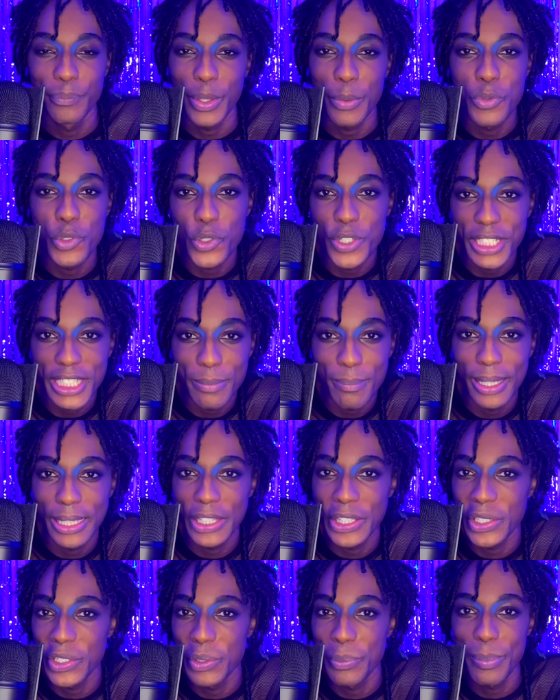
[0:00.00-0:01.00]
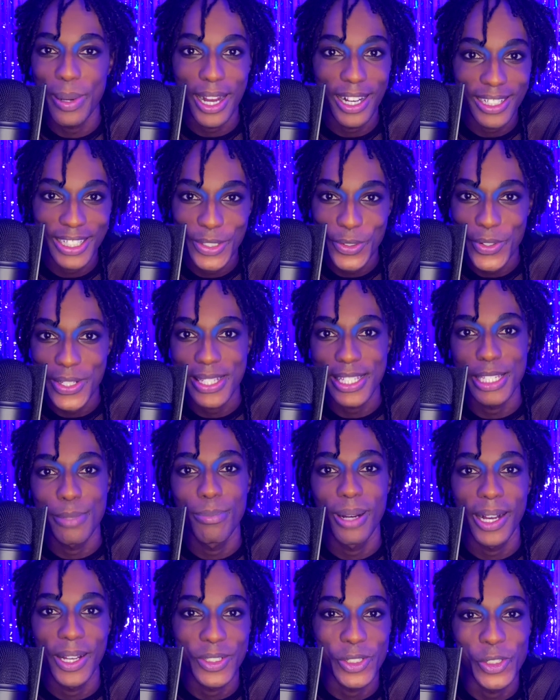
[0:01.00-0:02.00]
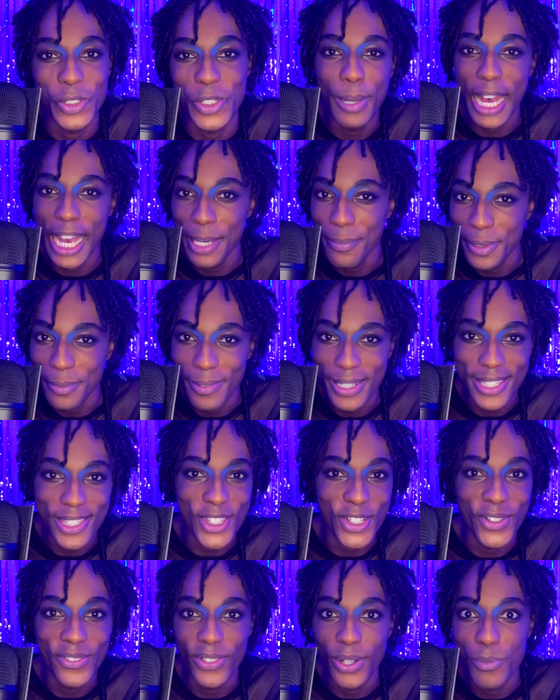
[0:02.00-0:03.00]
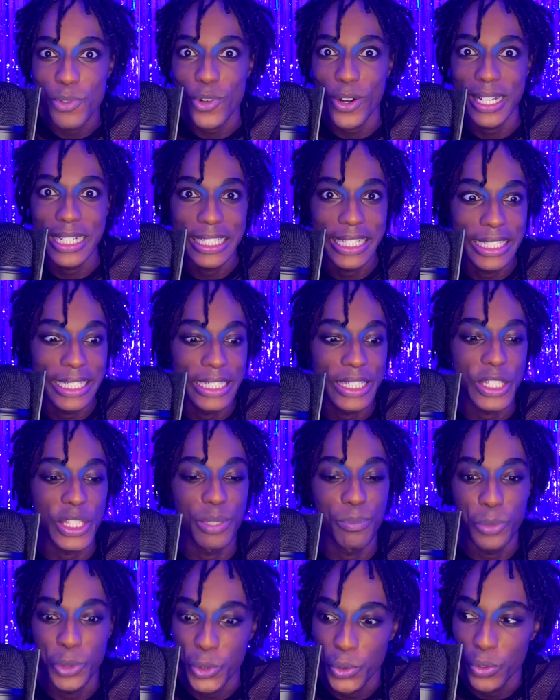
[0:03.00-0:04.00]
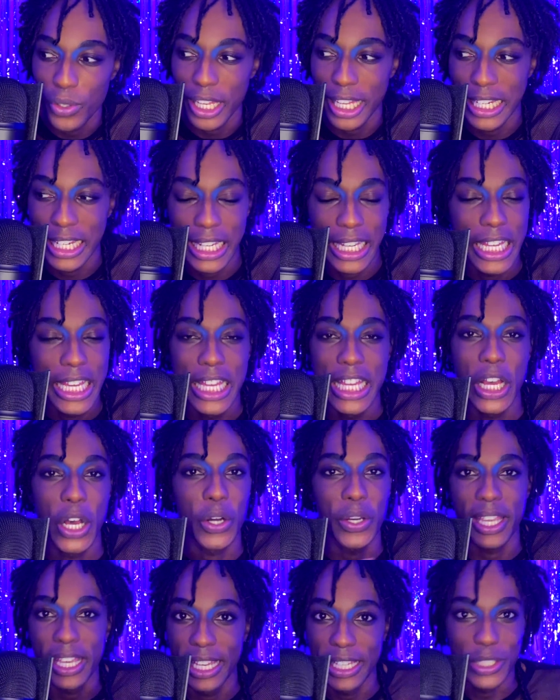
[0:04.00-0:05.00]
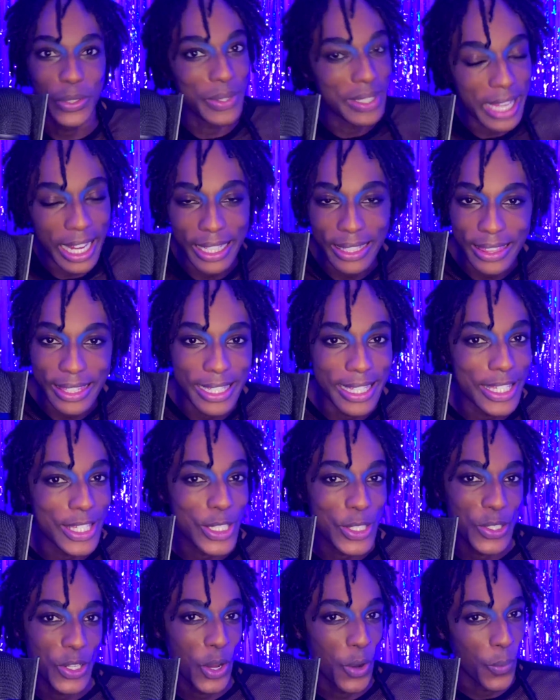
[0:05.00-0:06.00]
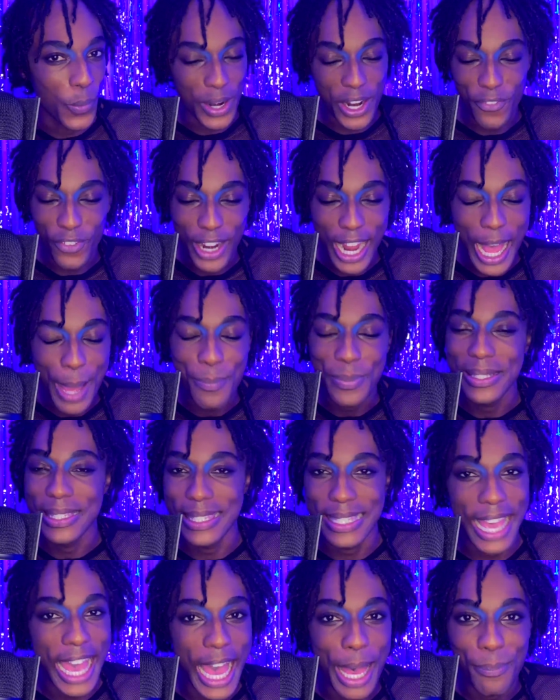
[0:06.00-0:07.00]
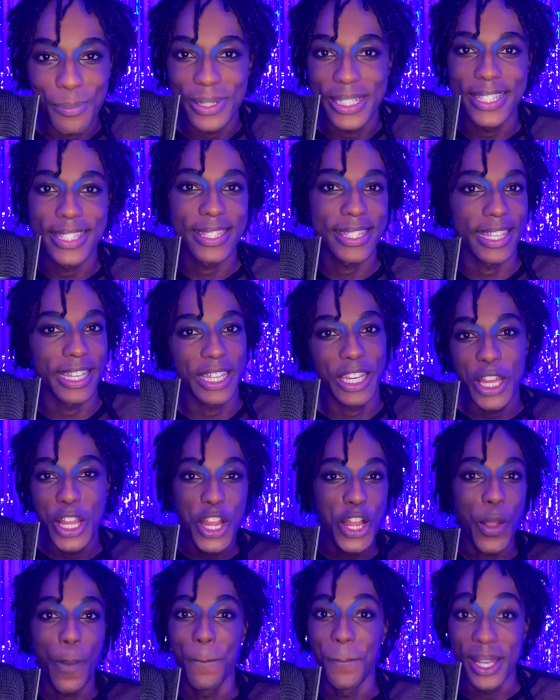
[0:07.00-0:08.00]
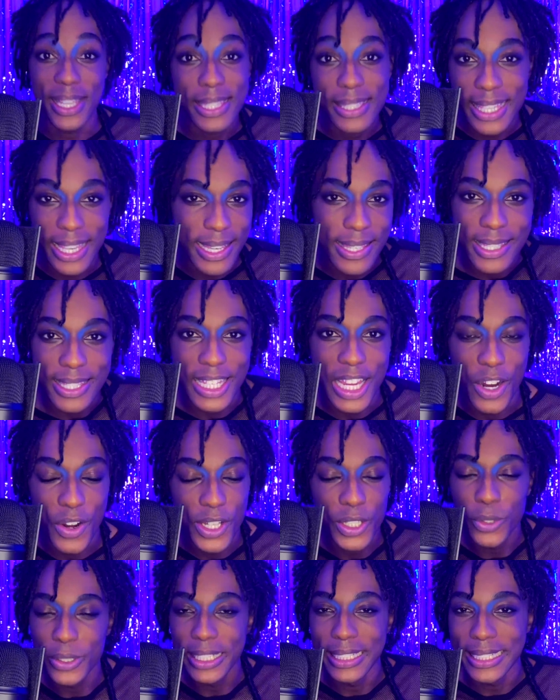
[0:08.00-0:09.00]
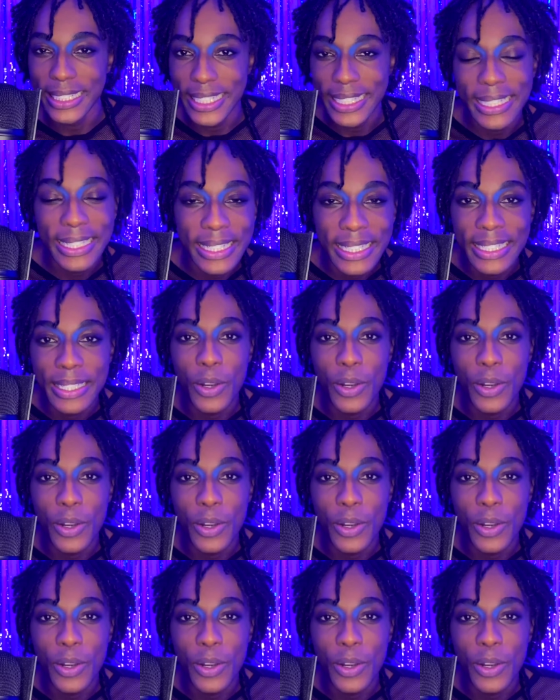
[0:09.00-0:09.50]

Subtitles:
I'm drinking my little pocket whiskey bottles, hyping myself up, trying to get into the mood, okay, you got this, whatever happens, it happens. Best case scenario, get in.